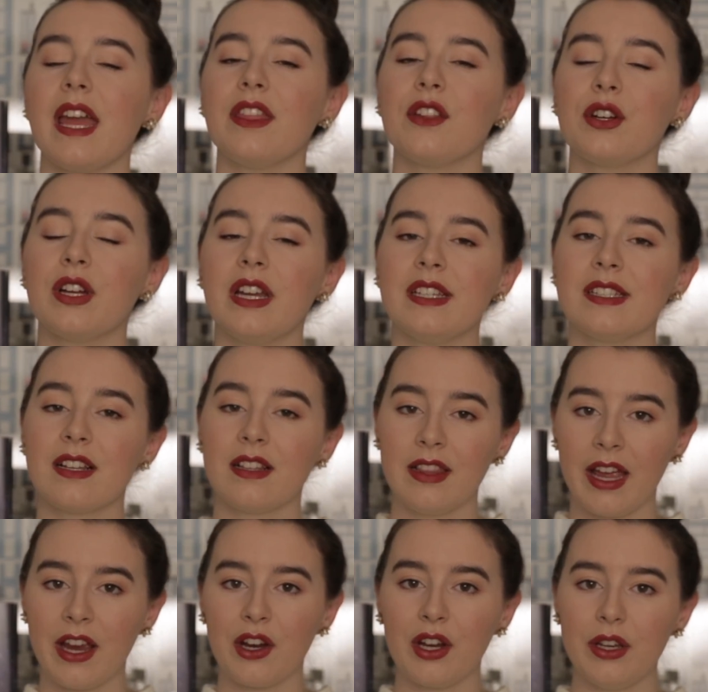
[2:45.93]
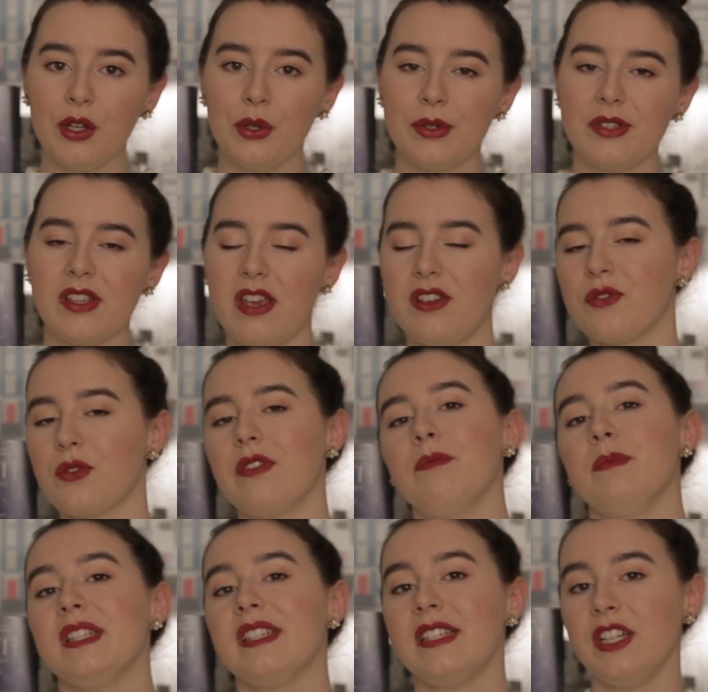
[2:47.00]
And there is Claren, who is a sort of
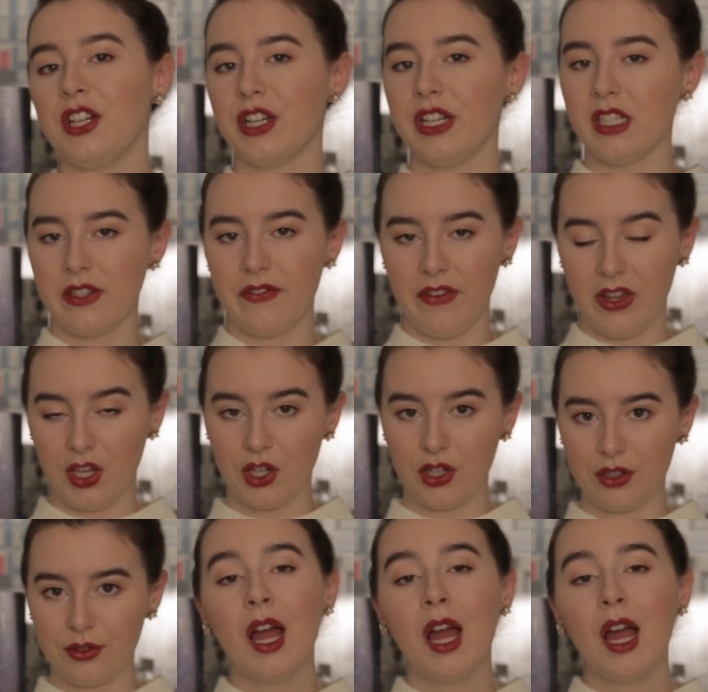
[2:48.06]
mysterious figure.